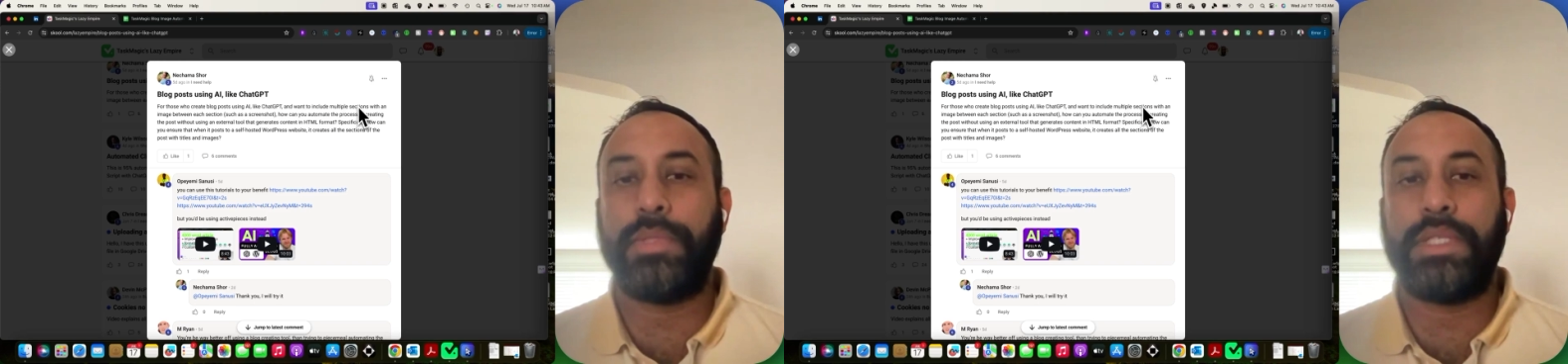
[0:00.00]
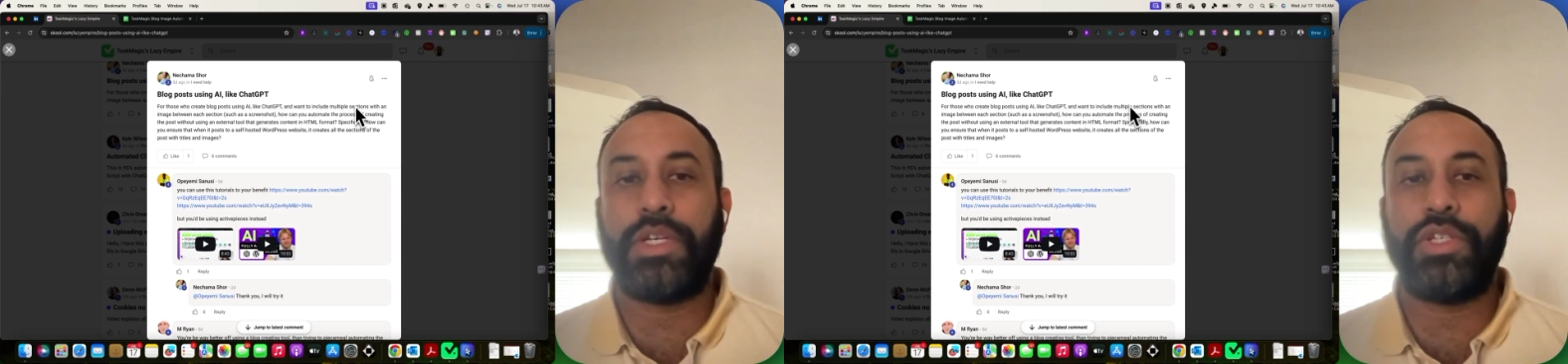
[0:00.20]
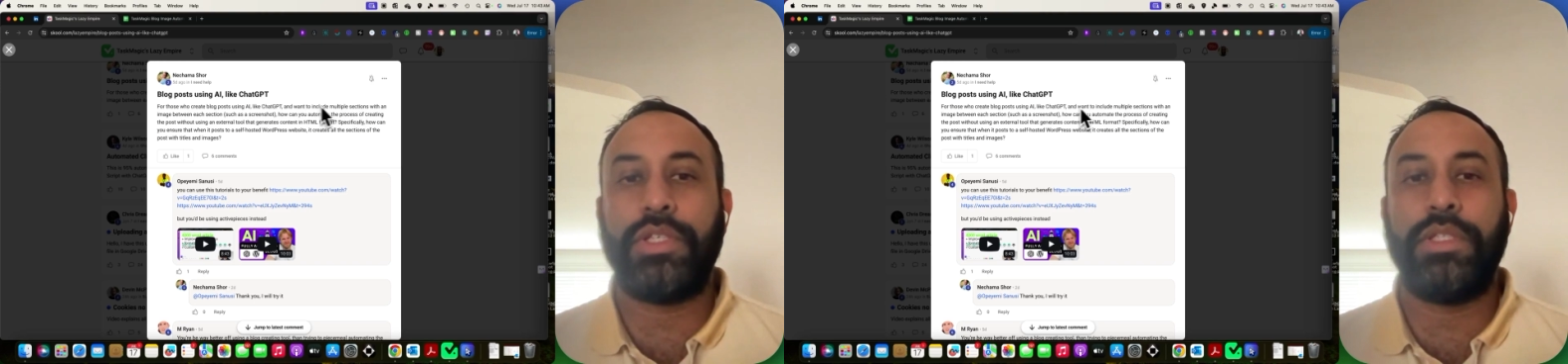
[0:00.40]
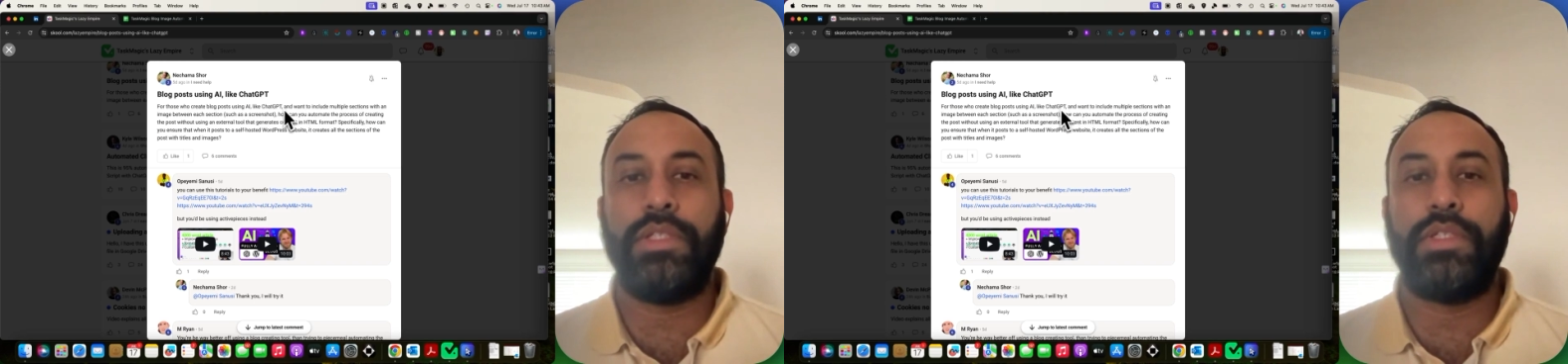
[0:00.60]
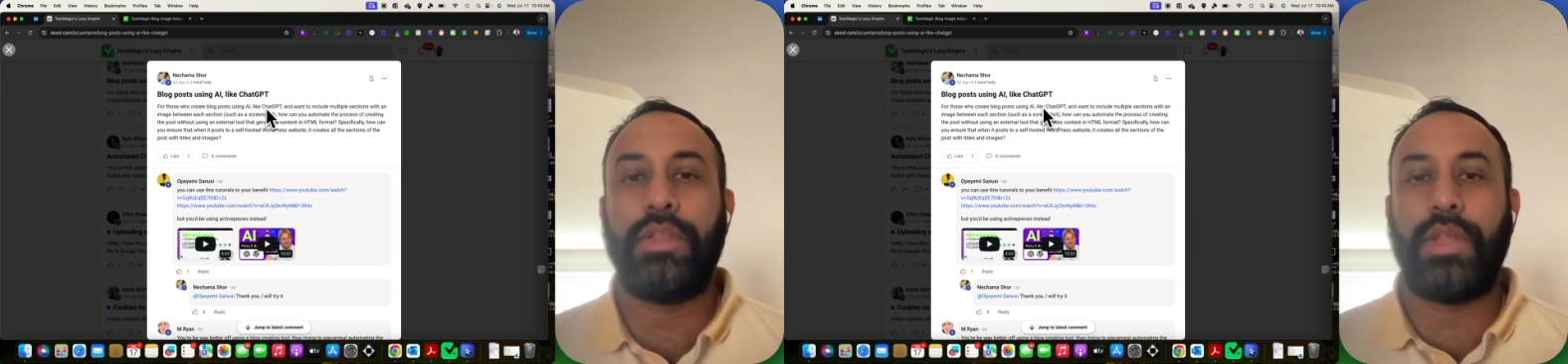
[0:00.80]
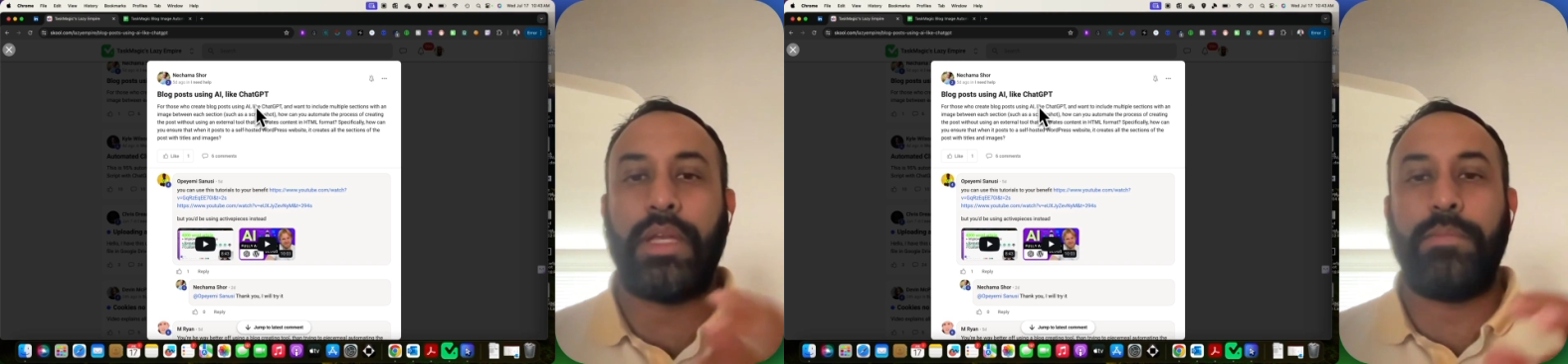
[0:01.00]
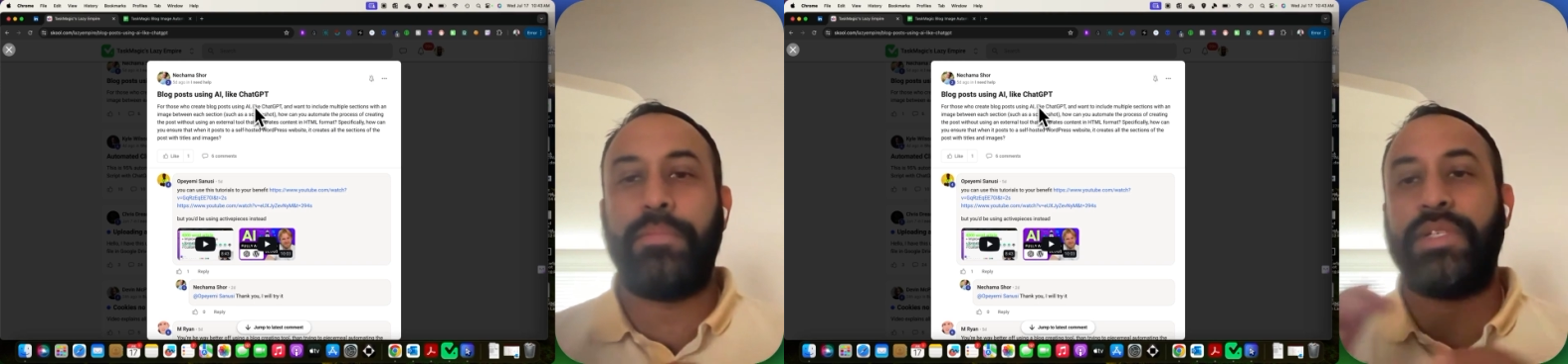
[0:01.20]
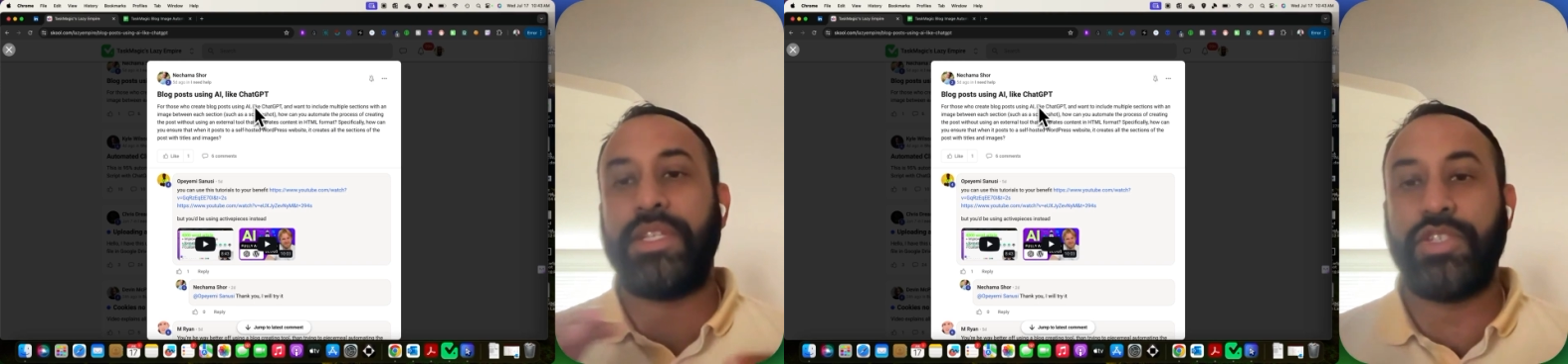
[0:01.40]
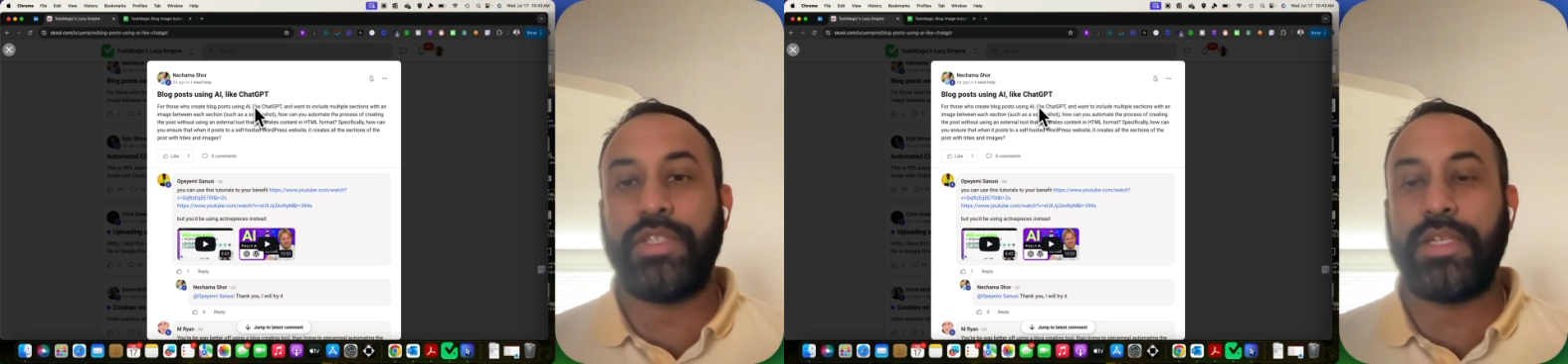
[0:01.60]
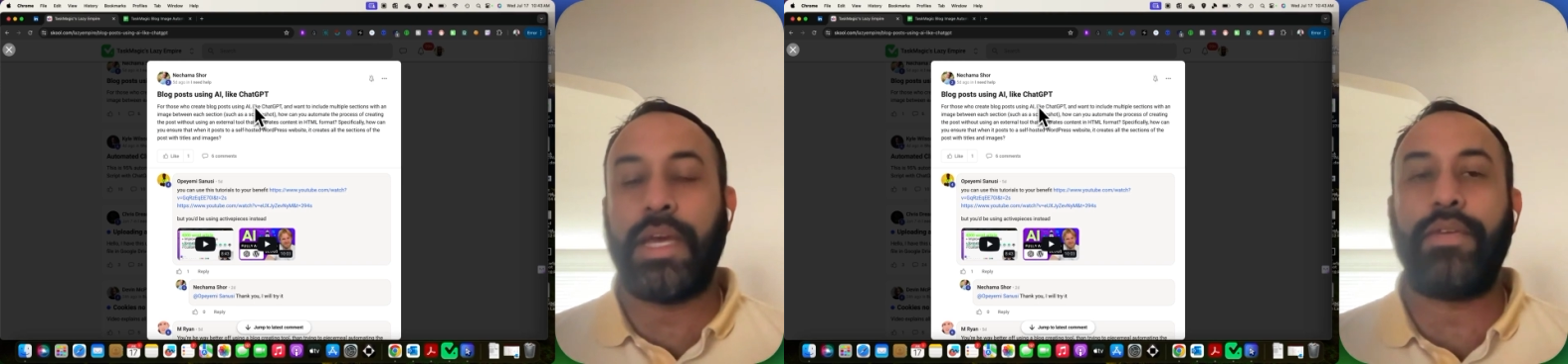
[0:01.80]
sections, then stitch it
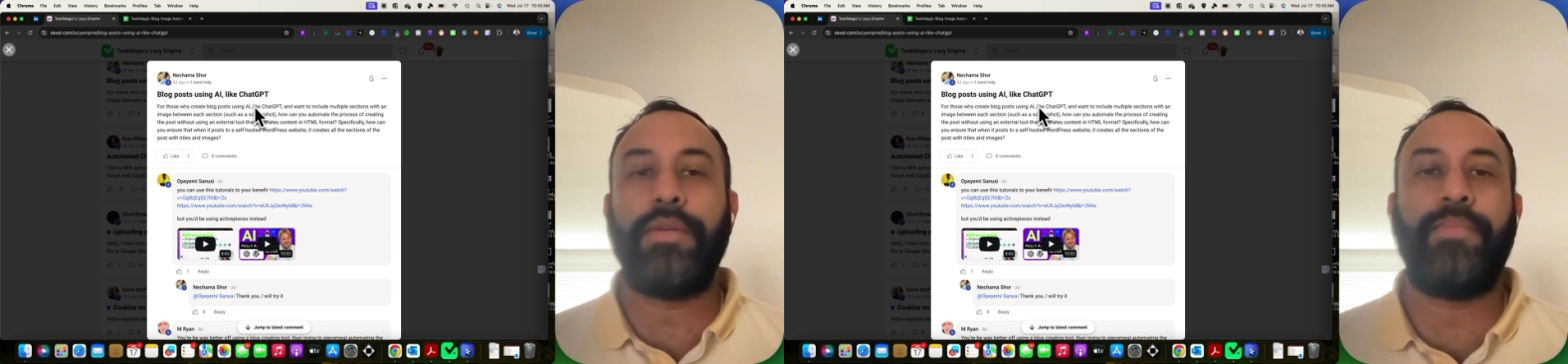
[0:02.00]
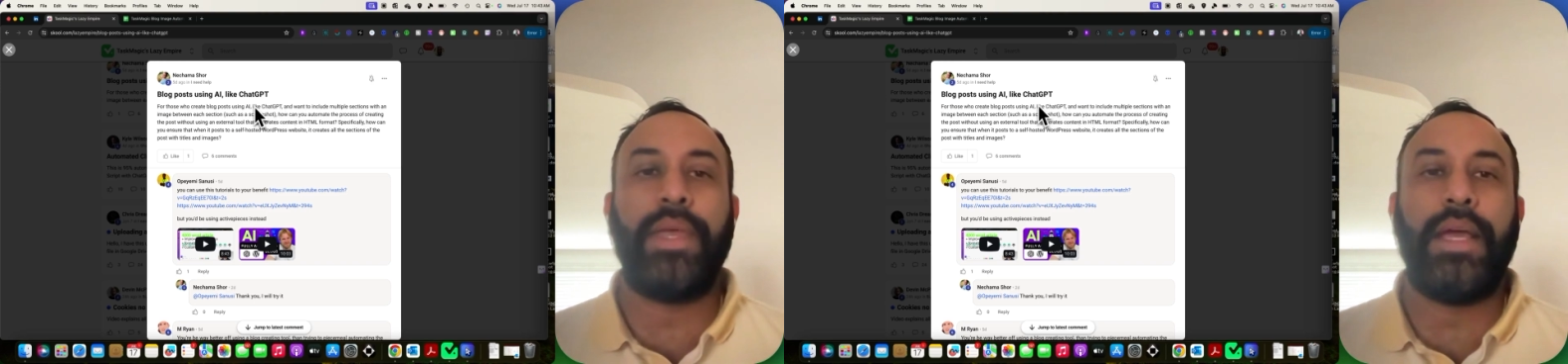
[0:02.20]
together.